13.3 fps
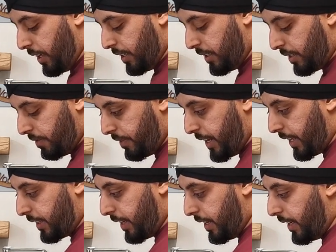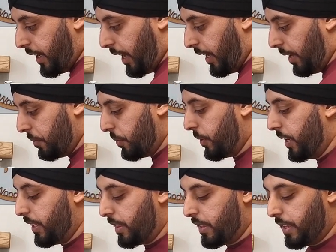is the fact that it came
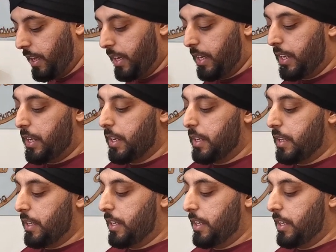with a